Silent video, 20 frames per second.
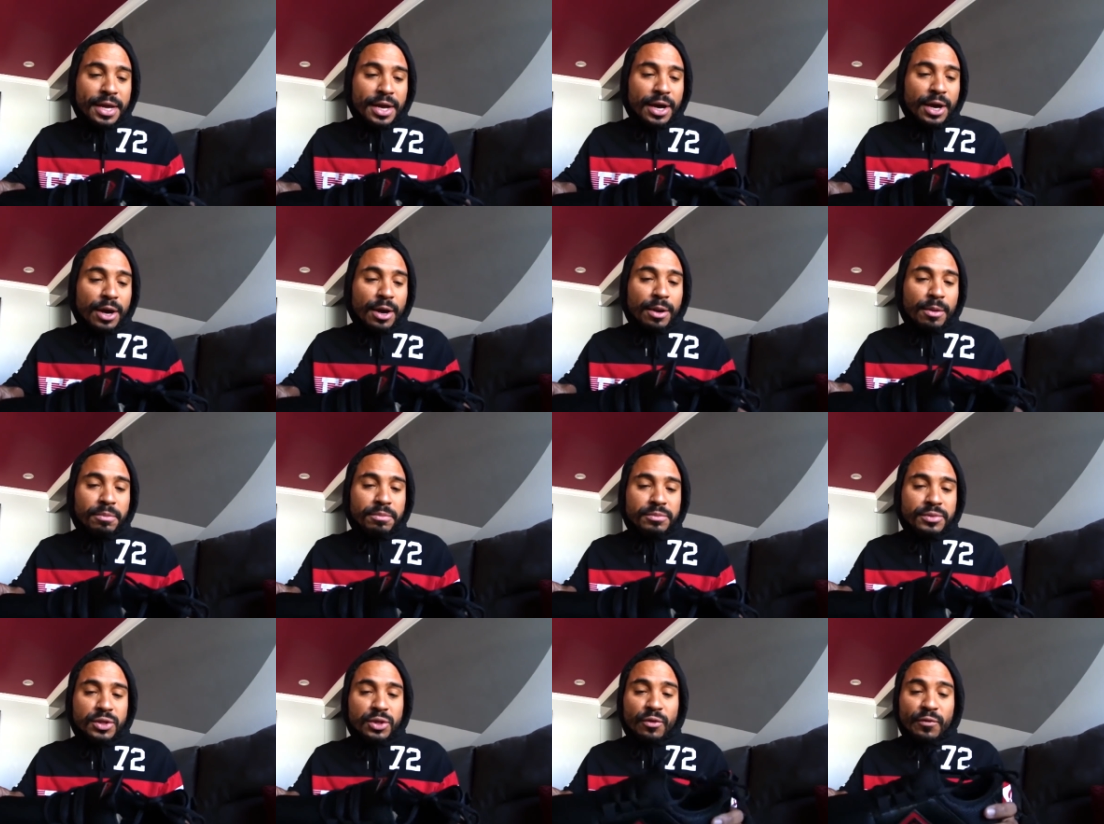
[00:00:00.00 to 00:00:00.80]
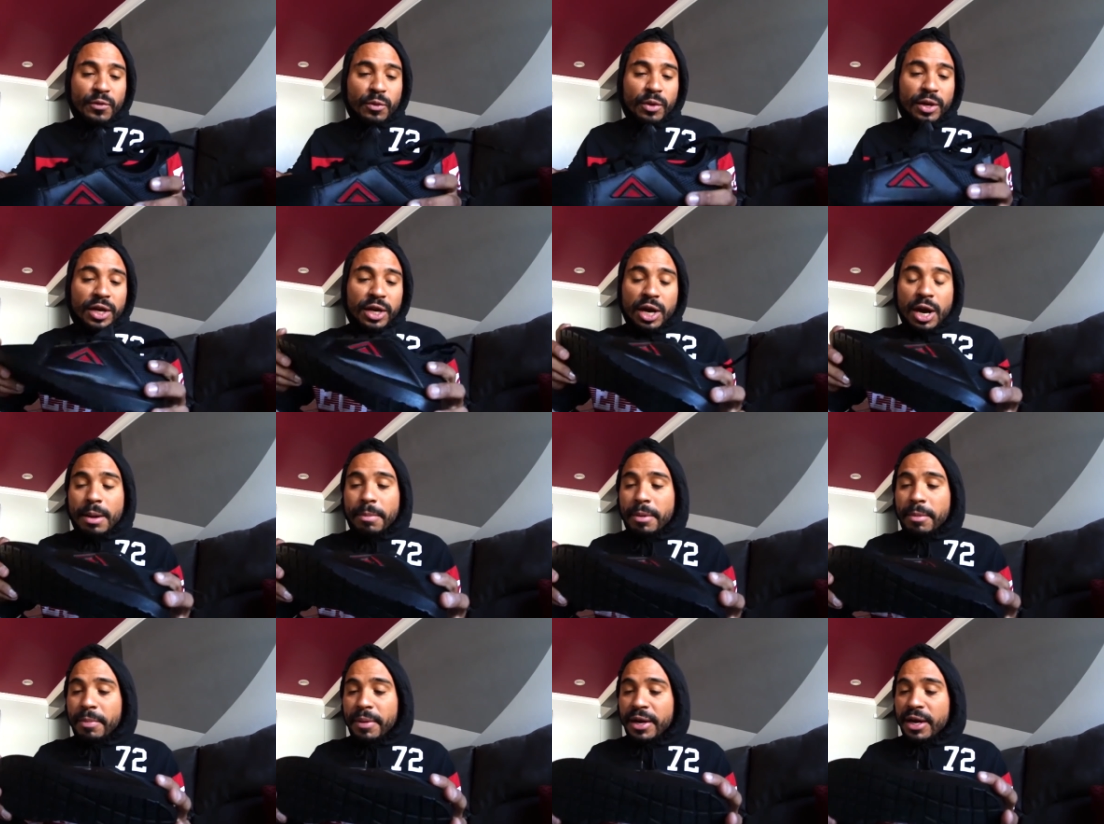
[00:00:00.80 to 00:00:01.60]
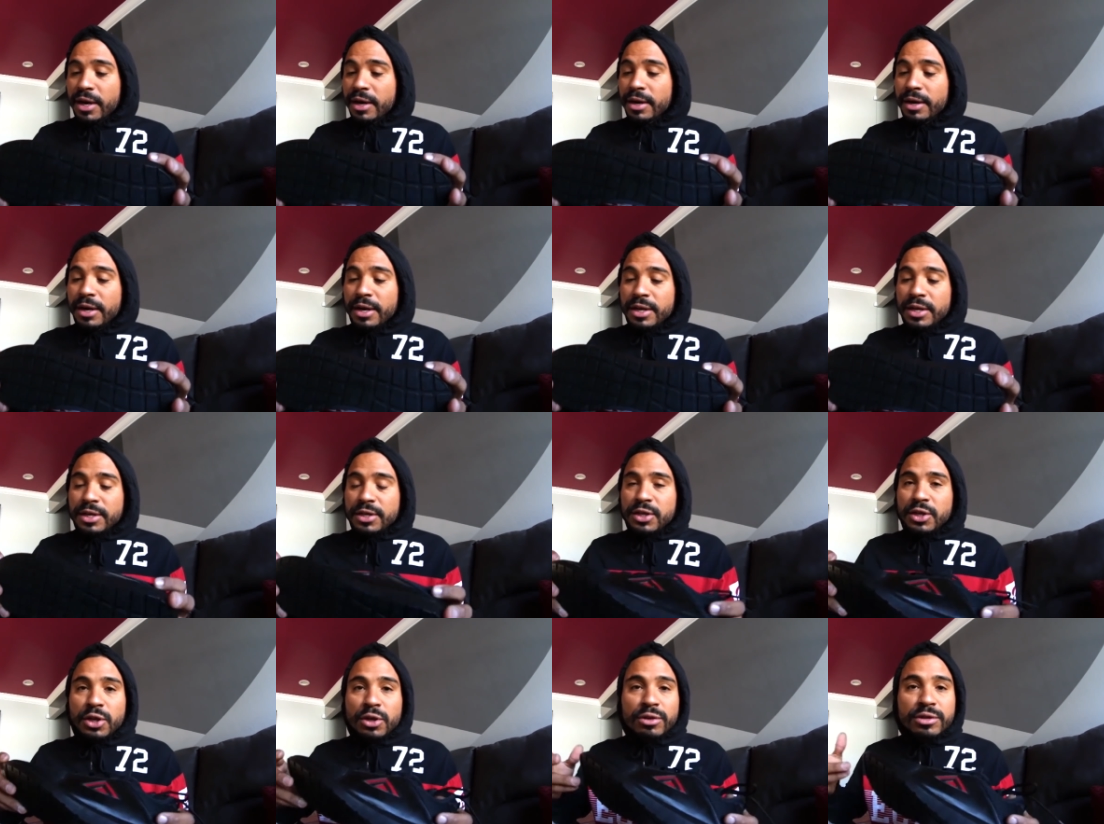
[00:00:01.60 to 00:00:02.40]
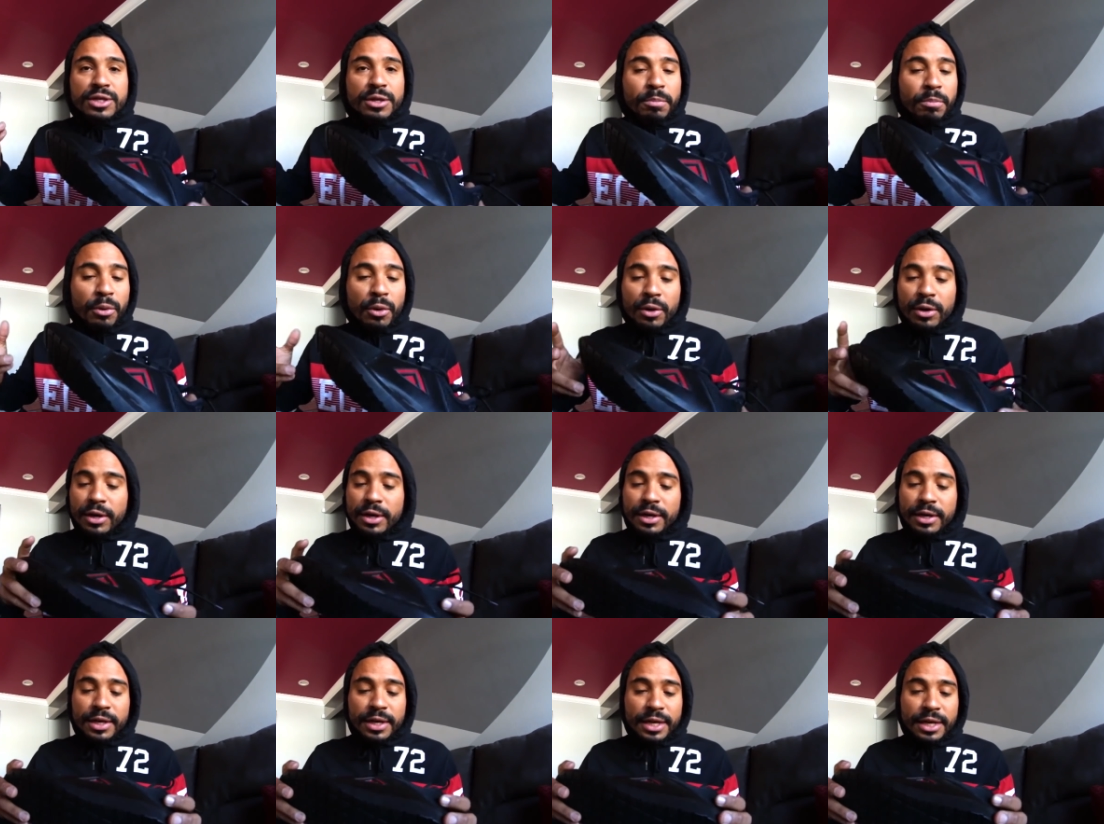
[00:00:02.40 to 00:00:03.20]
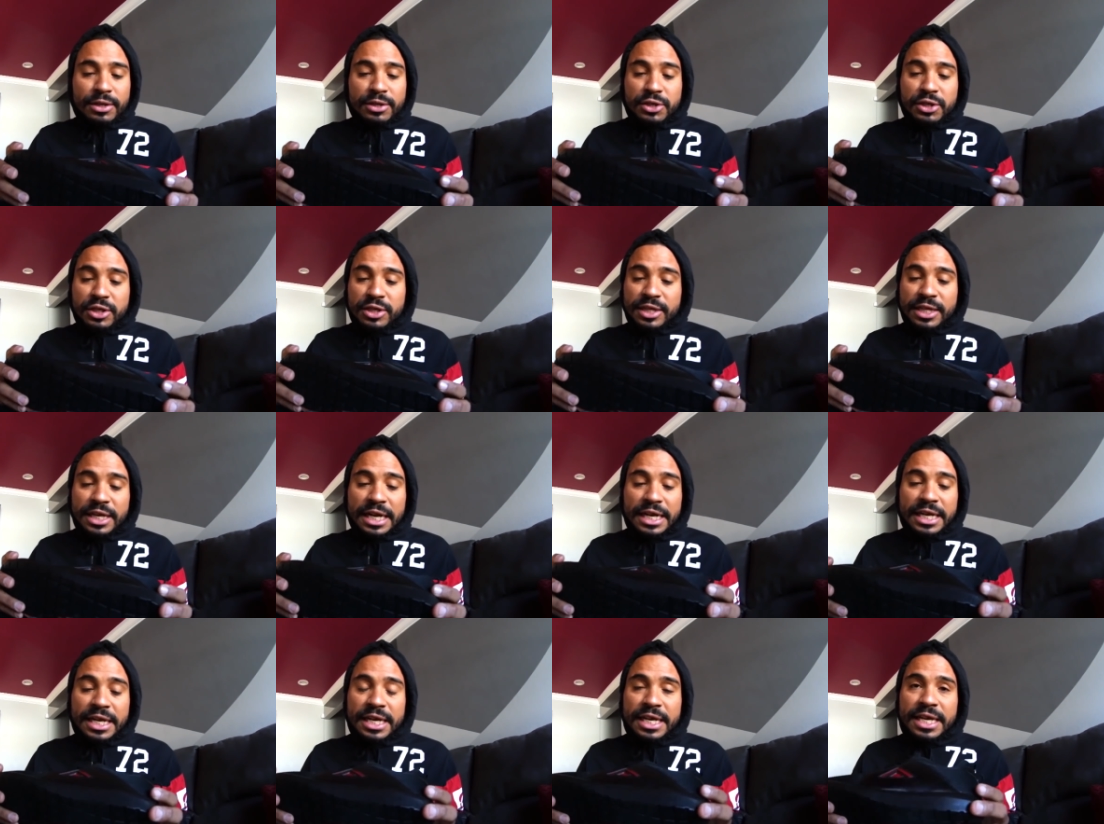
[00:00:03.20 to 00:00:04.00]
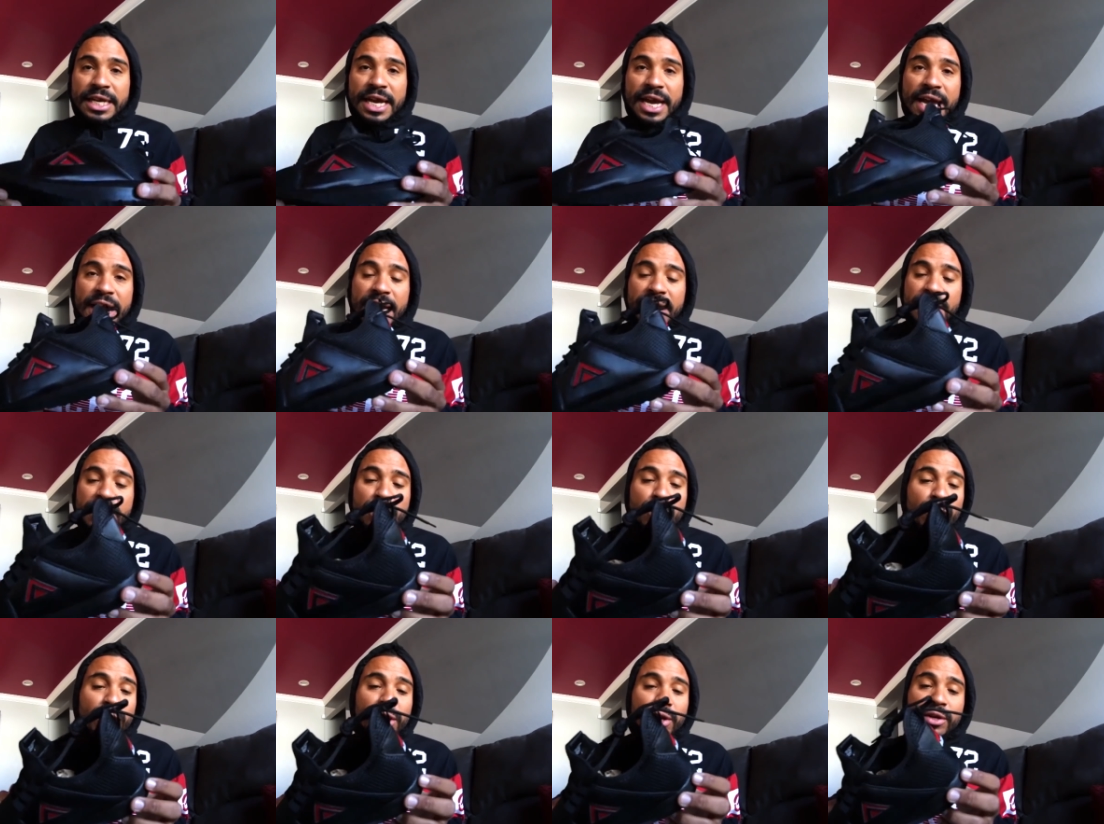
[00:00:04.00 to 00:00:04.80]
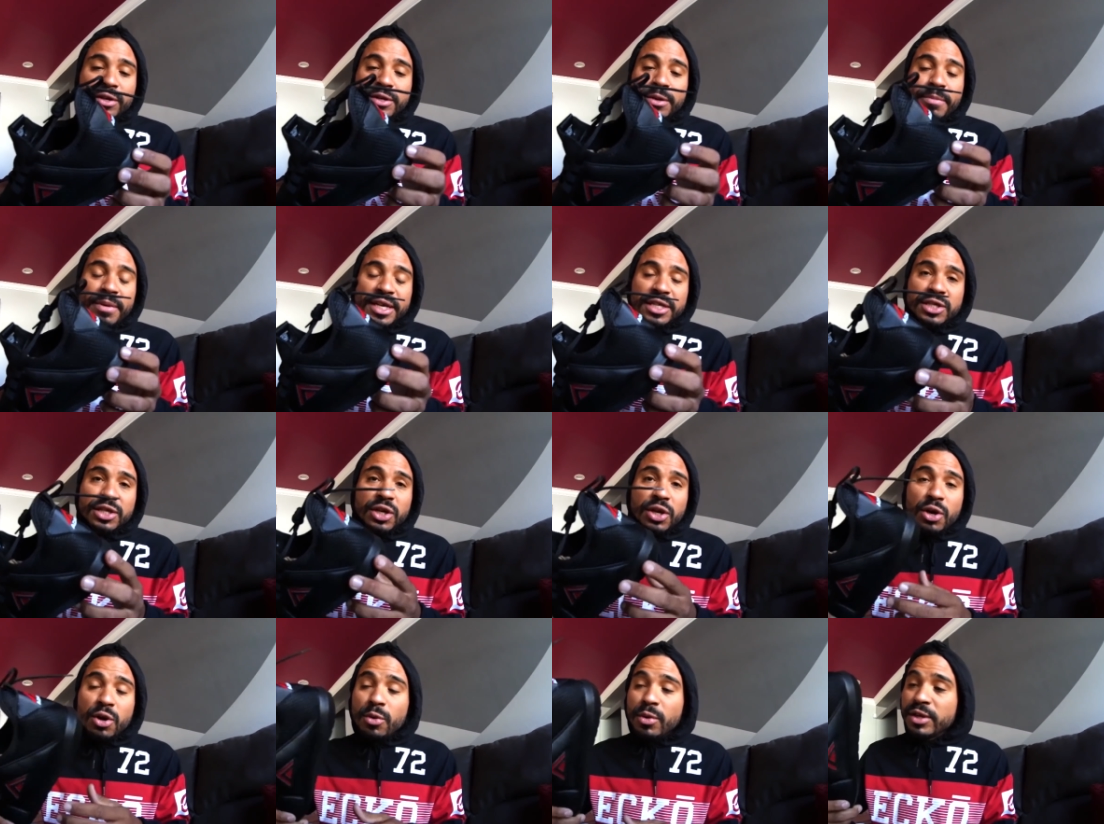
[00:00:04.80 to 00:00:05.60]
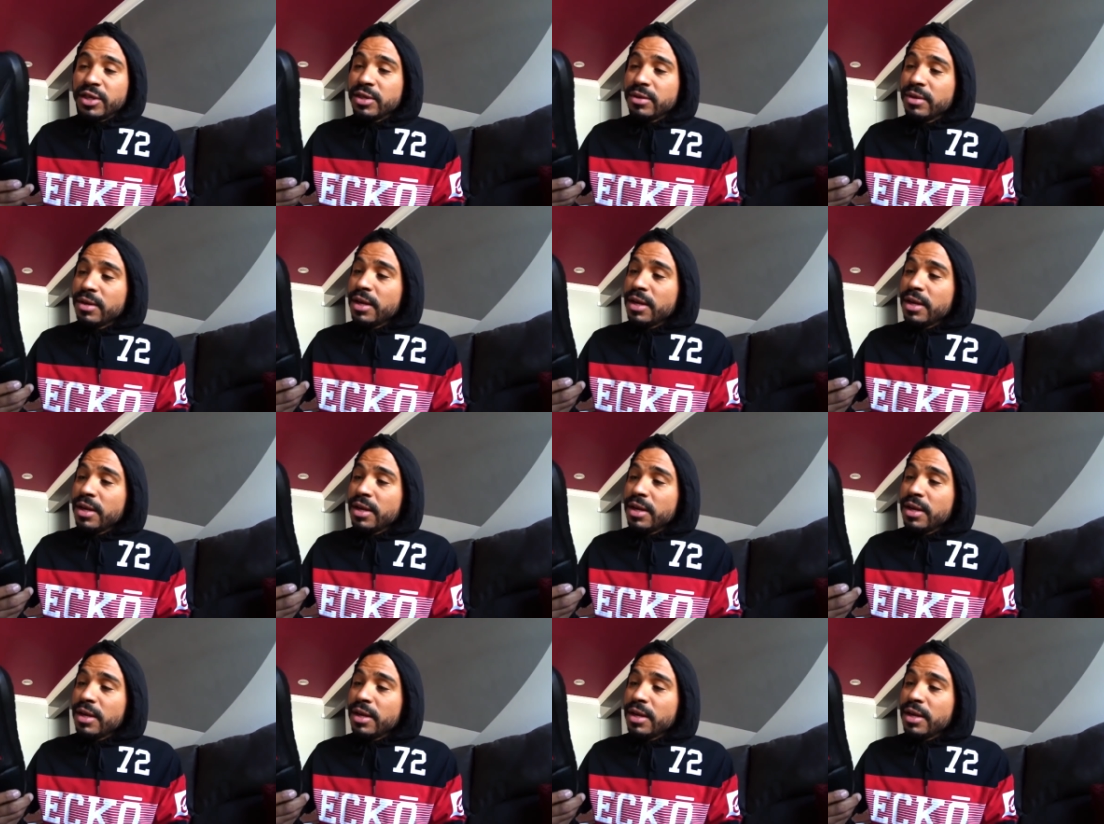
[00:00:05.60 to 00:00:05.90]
Um, so if you want to cop a pair, you know, support is just an idea he had, and he went to Mexico and